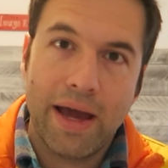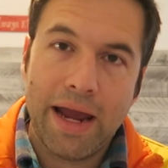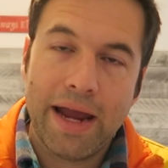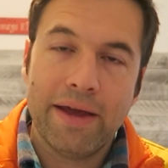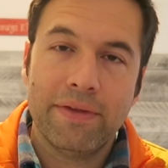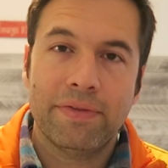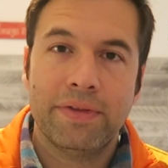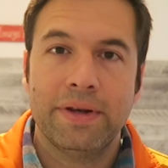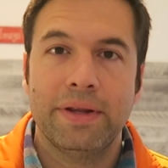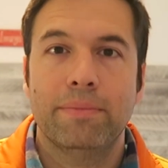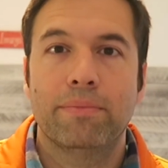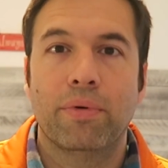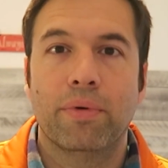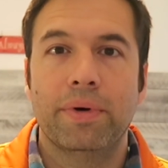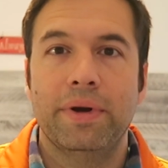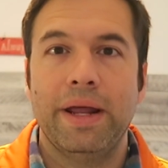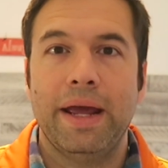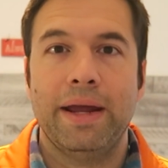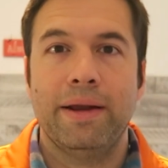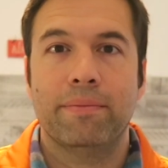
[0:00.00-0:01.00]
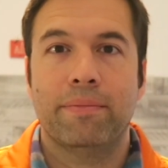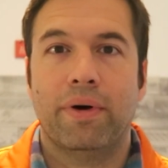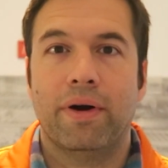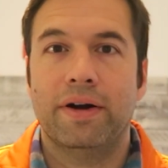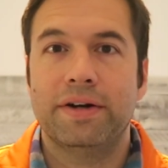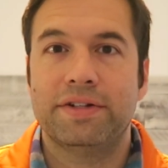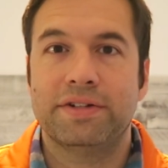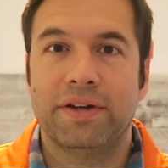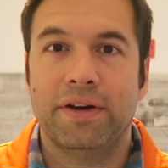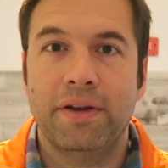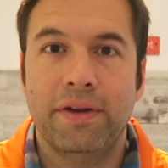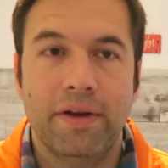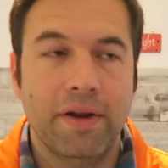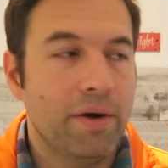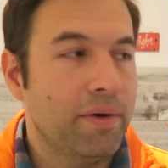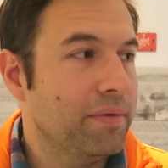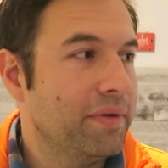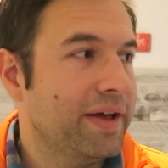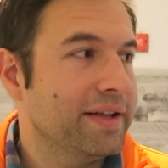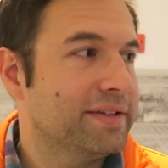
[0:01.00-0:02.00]
Anthony Bourdain Parts
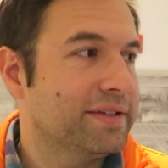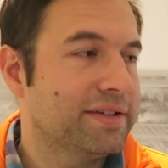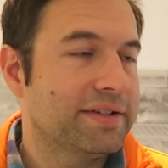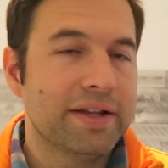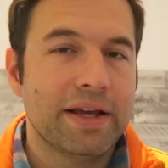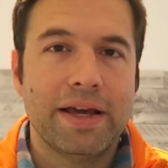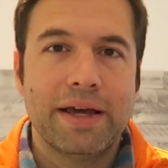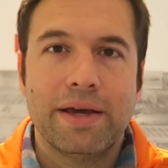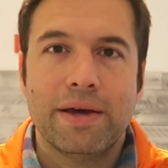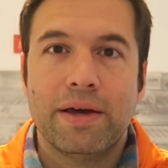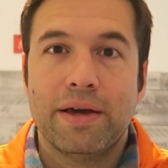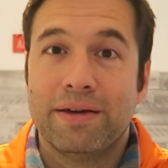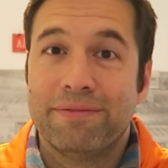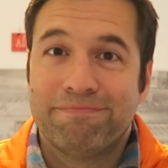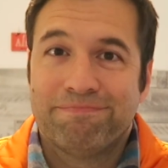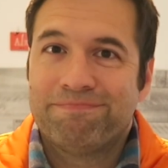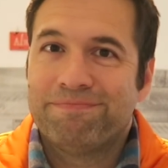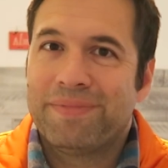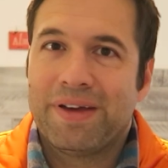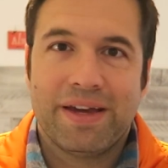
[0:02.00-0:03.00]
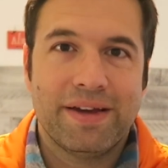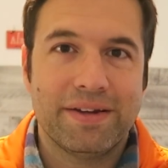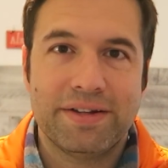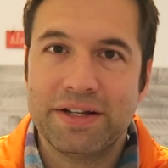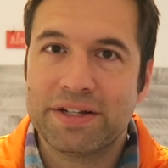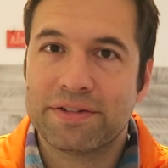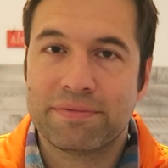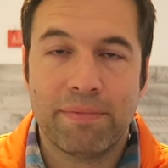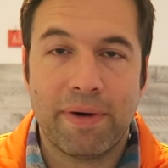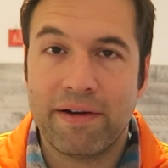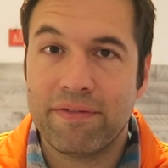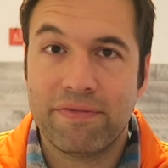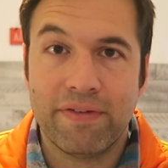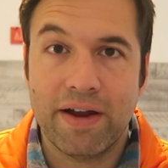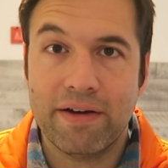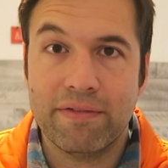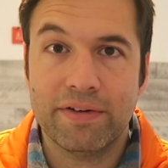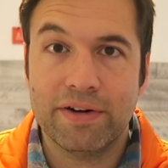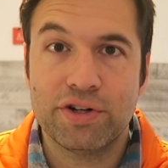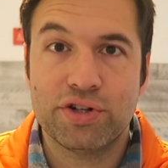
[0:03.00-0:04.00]
Unknown. That's just my
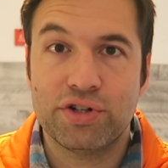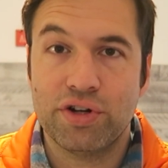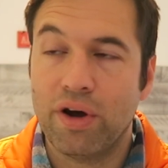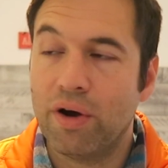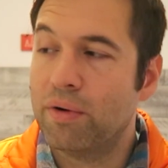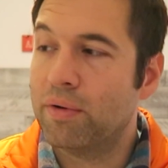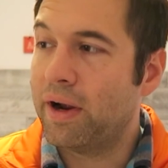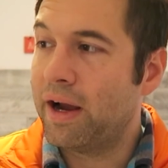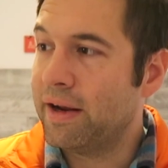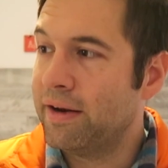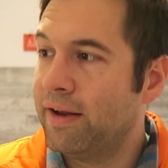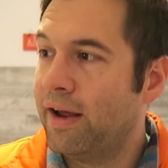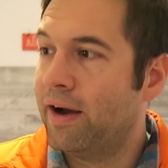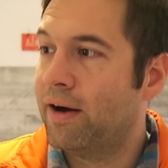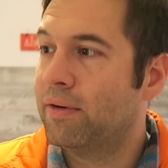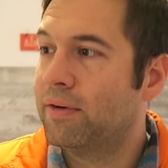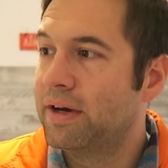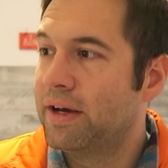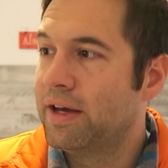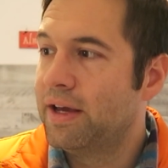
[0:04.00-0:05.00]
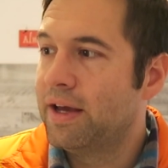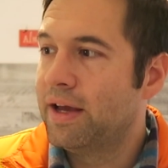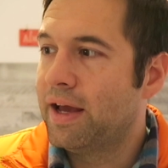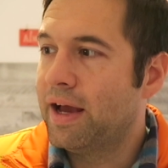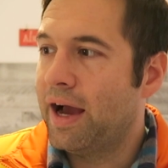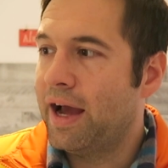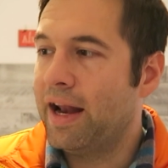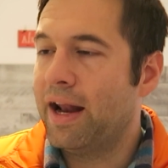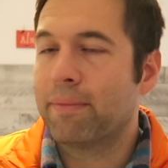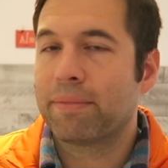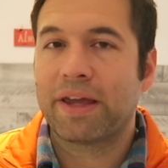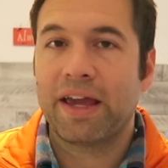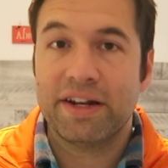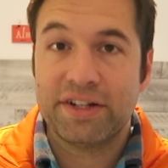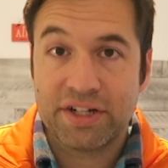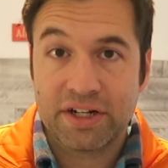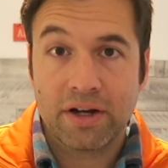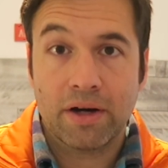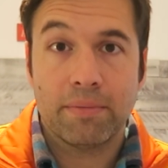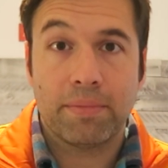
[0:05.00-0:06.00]
favorite show right now. And I'm
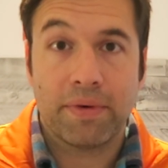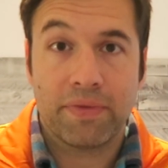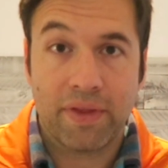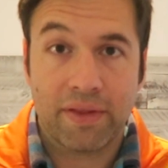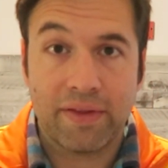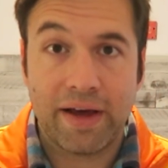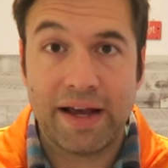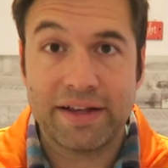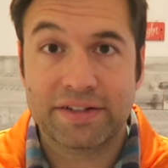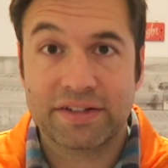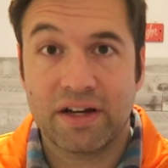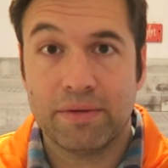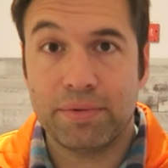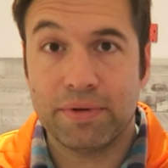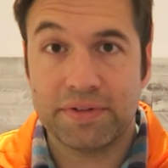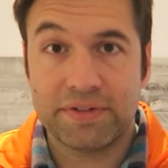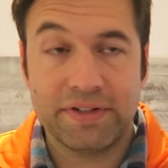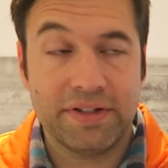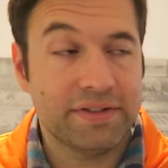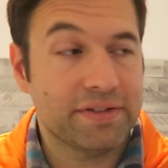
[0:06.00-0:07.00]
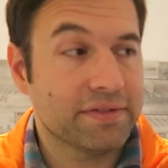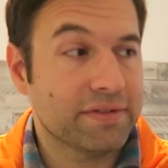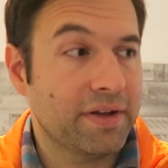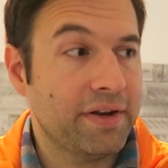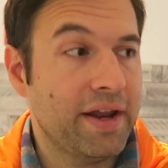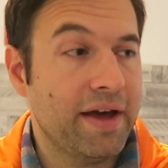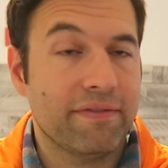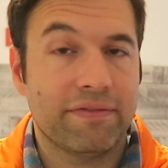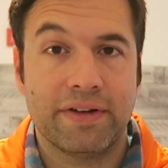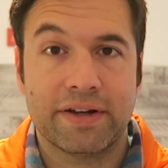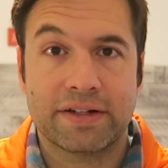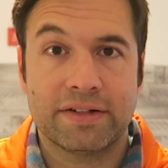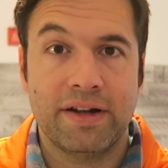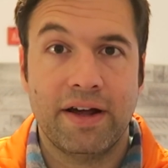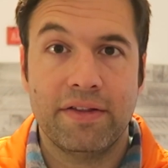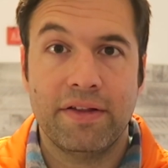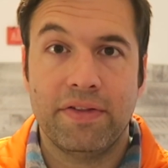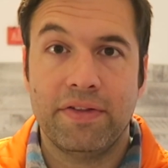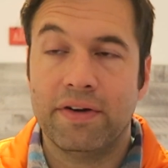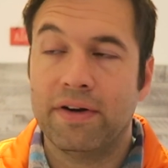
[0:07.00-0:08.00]
catching up on the last couple of seasons on Netflix
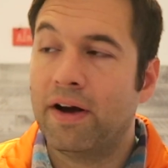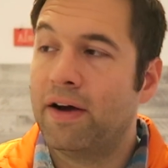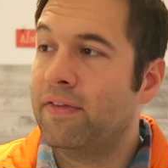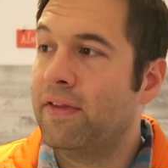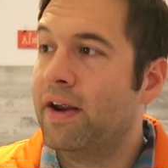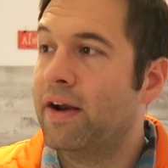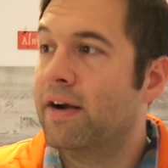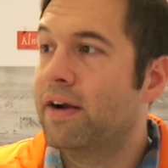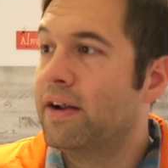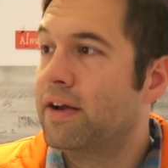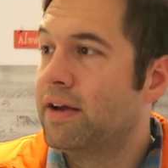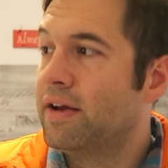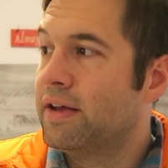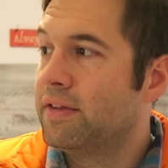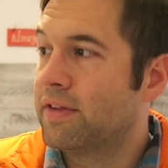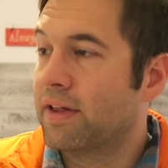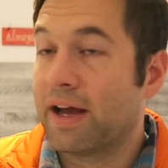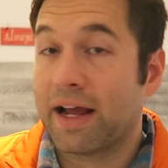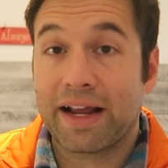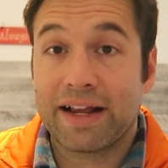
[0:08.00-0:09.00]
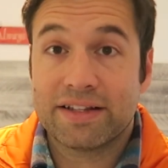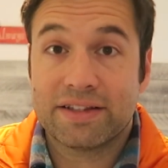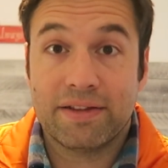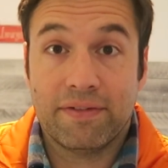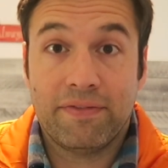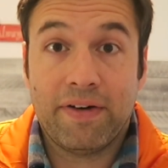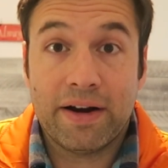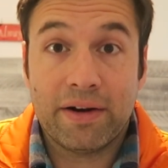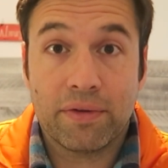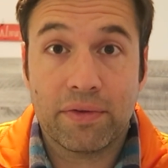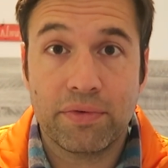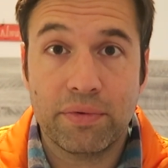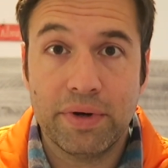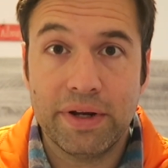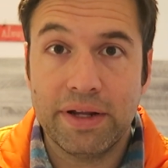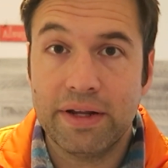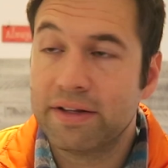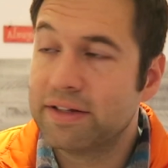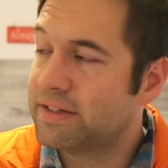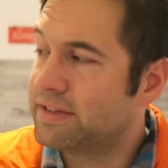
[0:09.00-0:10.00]
now that they're on there. I guess the final
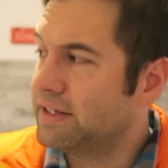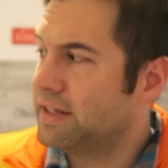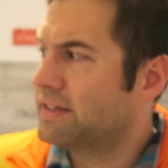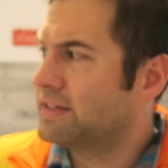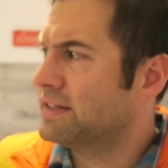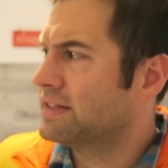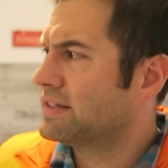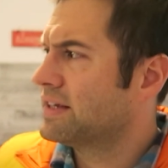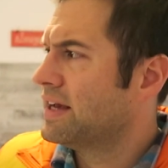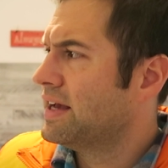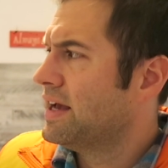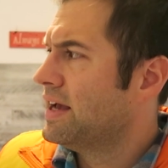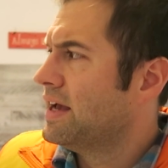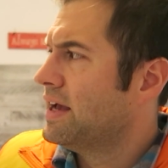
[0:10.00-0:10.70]
three seasons.